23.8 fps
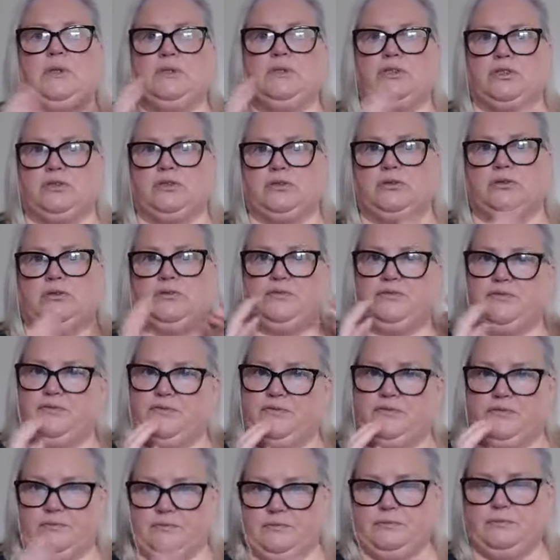should
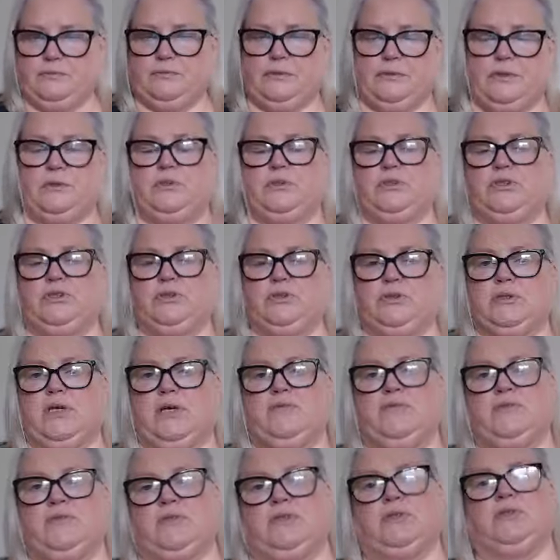have, should
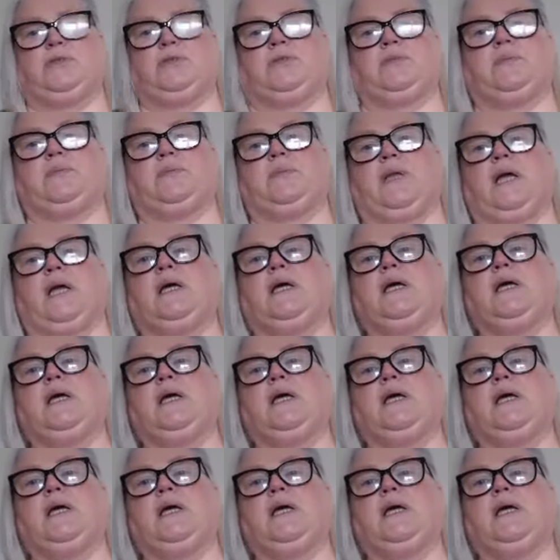have to do something,